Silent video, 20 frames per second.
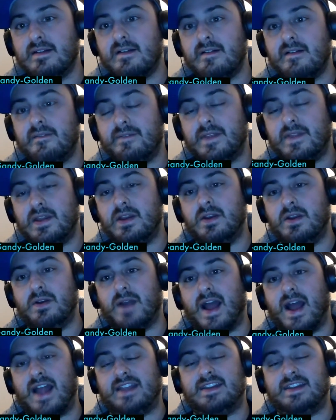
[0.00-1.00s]
who
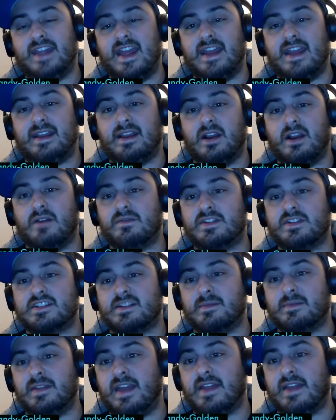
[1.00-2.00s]
I'd take over some
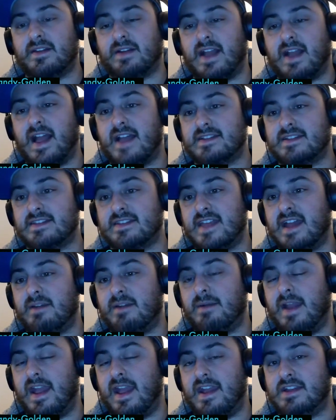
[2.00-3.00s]
of the other guys in that
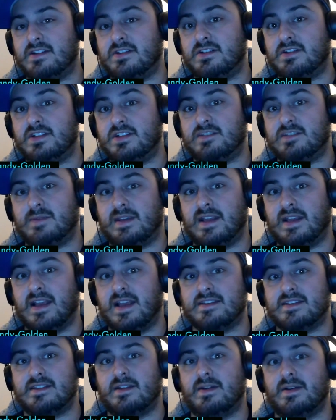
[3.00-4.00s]
range just
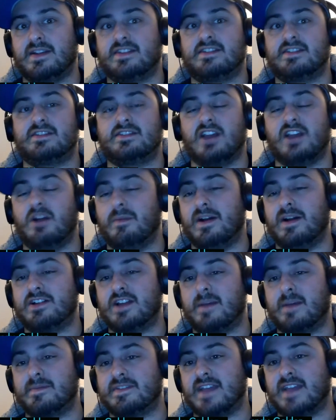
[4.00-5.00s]
because there is so much
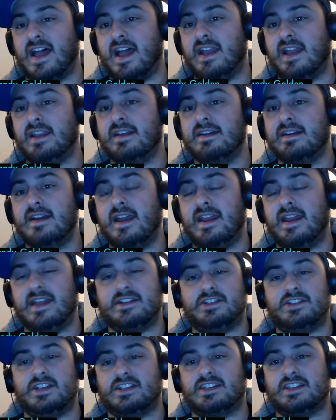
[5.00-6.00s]
upside. He has
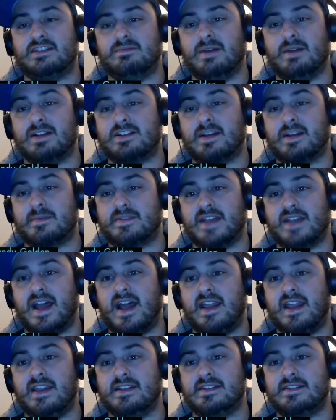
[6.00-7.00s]
just as much
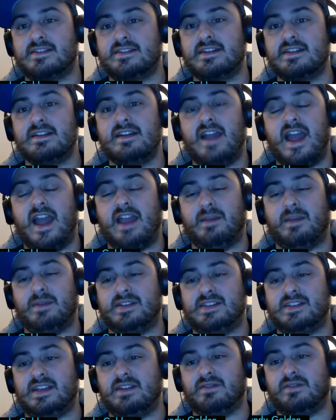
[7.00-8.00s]
upside as any
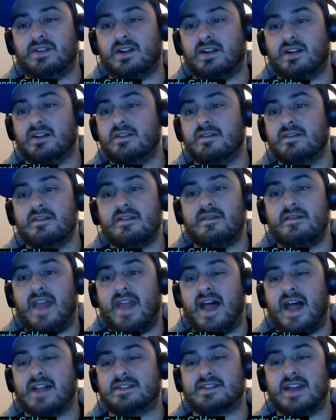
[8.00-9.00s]
receiver
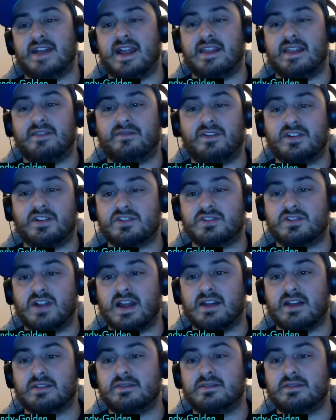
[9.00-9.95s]
outside of the first round.